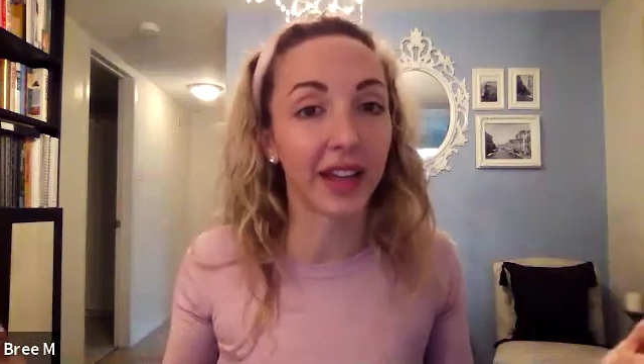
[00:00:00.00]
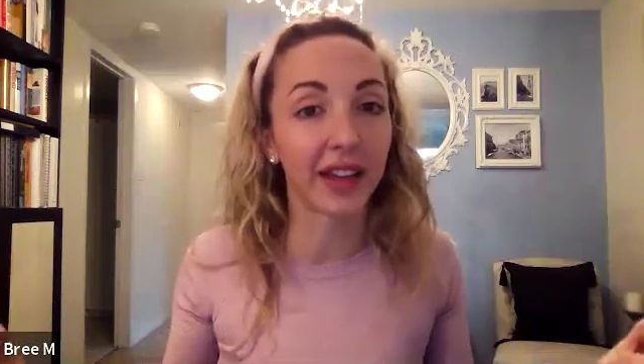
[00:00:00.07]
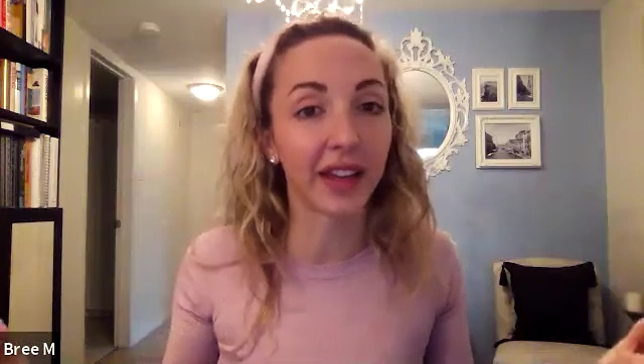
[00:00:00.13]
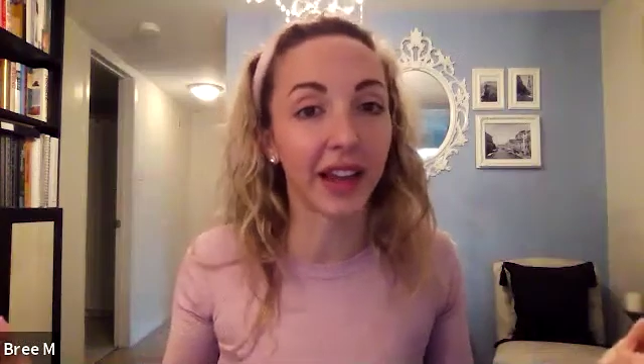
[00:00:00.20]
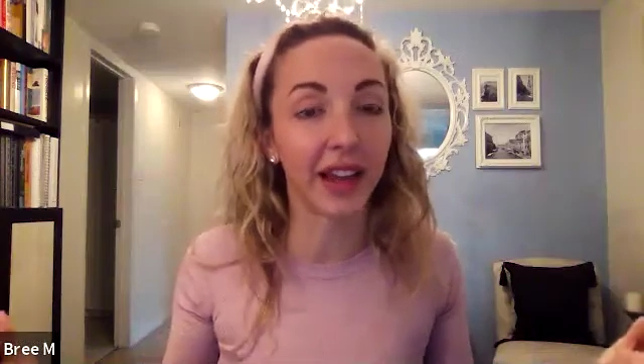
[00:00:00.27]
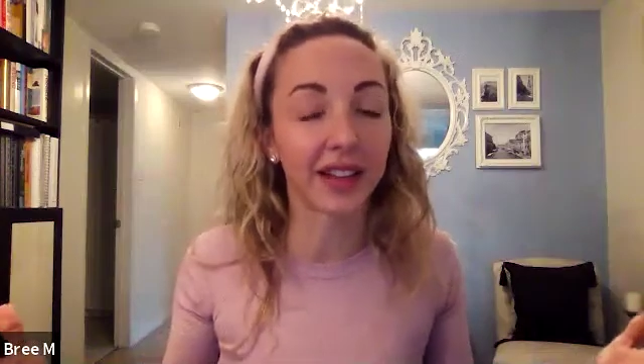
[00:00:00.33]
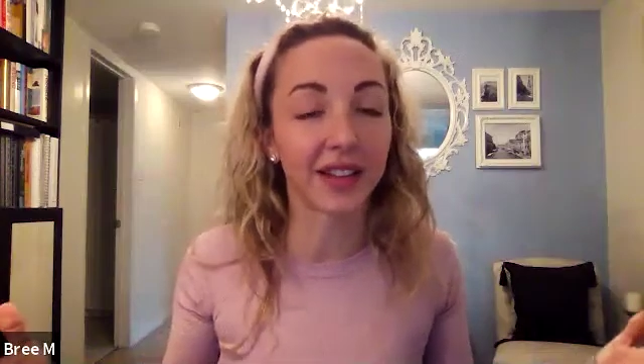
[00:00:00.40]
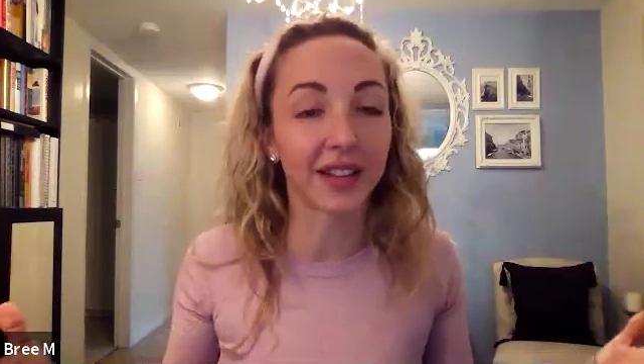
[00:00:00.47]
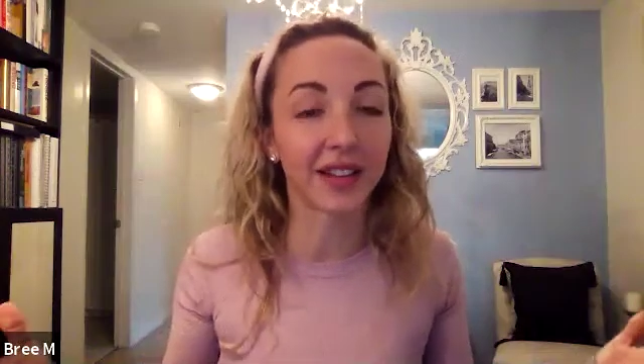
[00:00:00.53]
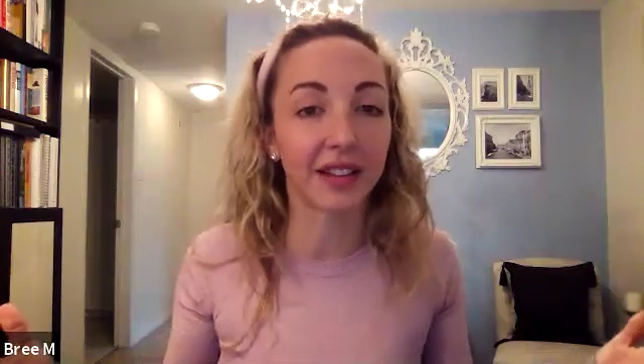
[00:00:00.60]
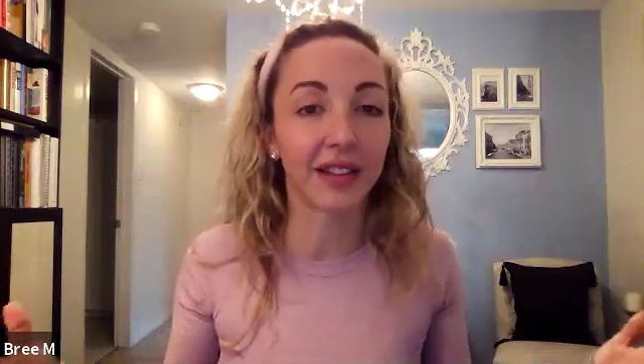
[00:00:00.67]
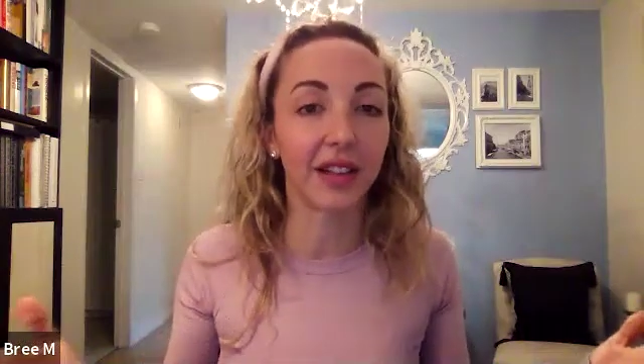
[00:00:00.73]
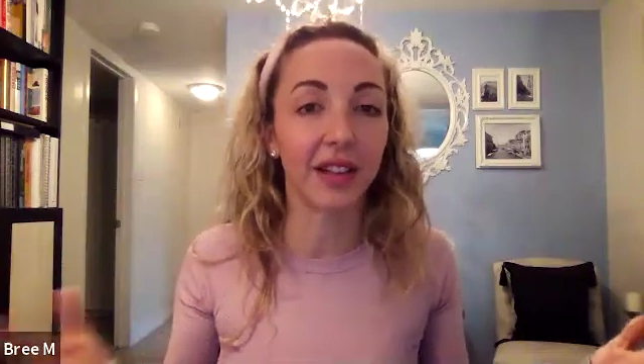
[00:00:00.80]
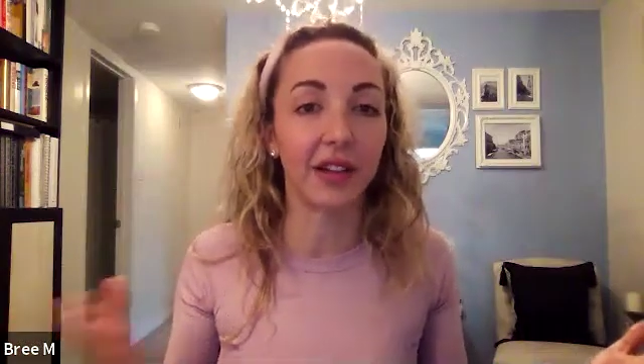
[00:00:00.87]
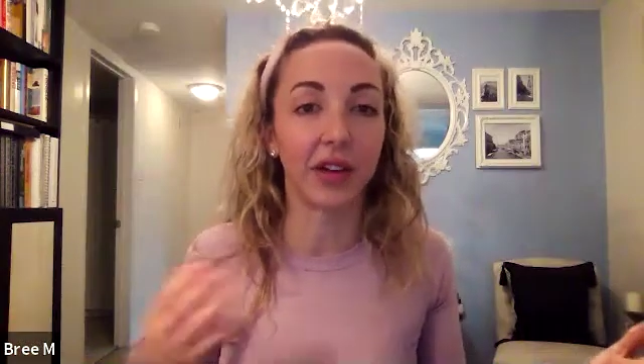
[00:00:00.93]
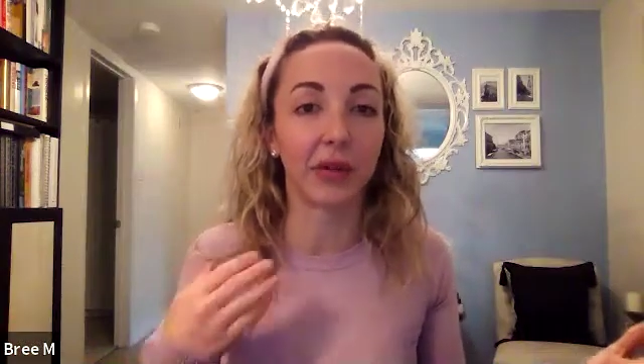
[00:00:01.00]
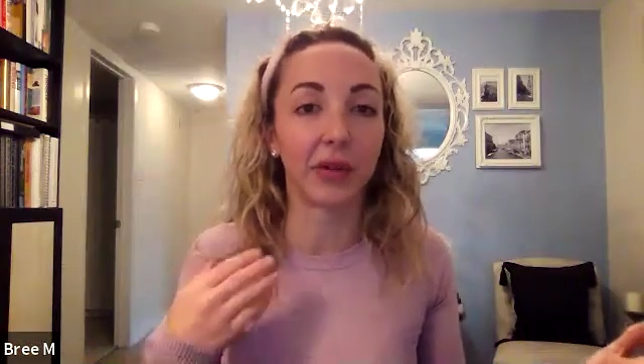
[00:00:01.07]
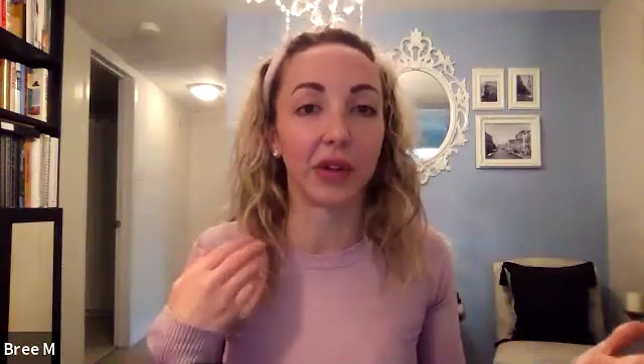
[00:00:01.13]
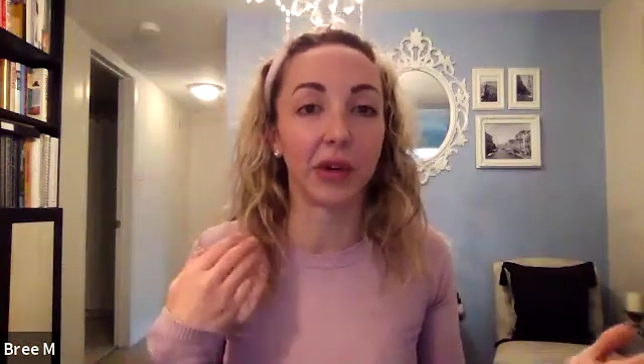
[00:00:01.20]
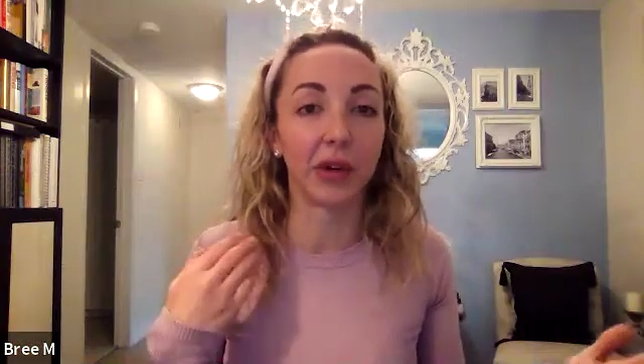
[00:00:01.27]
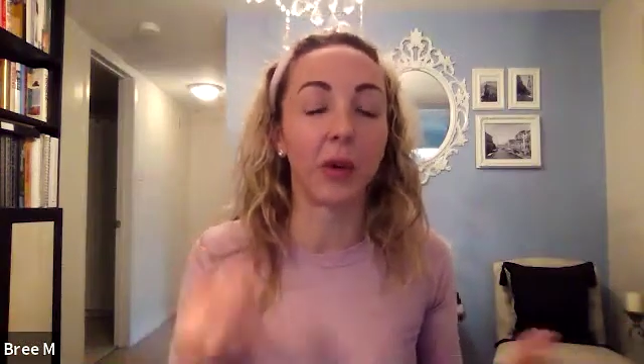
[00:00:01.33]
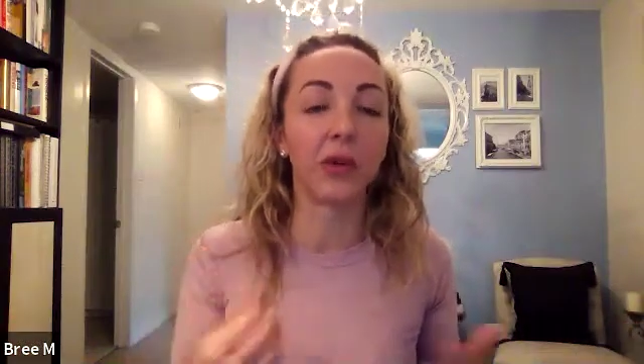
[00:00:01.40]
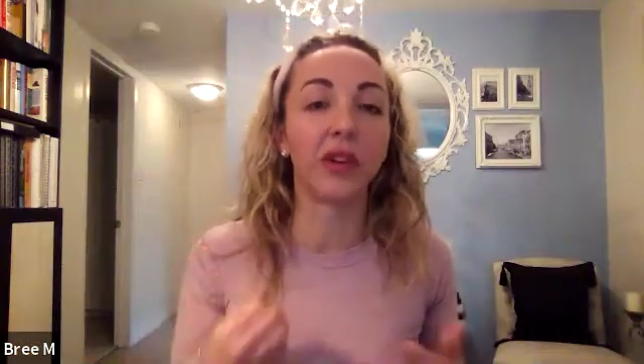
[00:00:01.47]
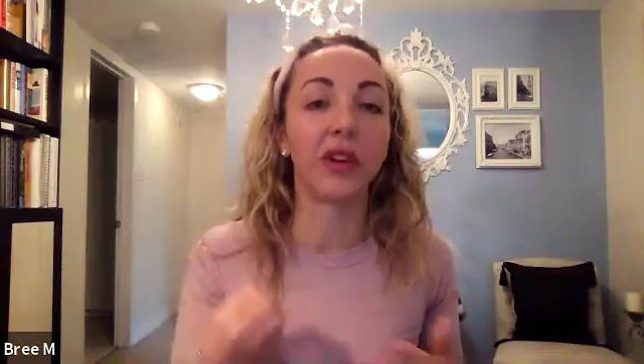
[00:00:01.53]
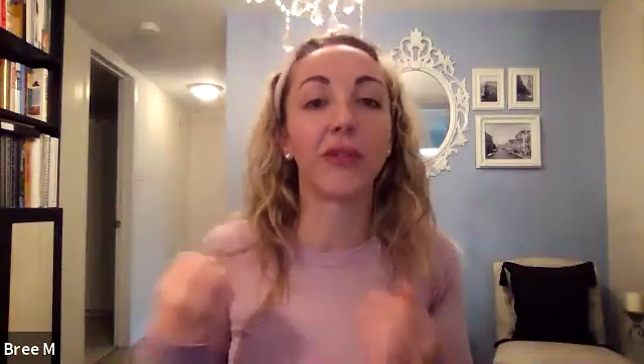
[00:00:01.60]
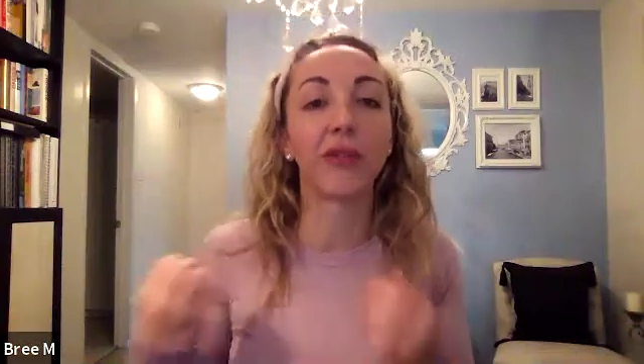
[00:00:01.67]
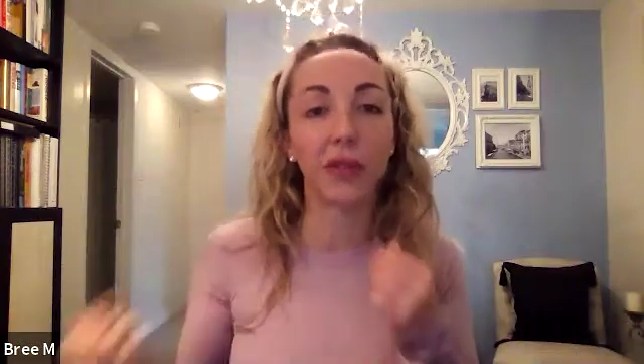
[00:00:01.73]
That's, you know, there are only a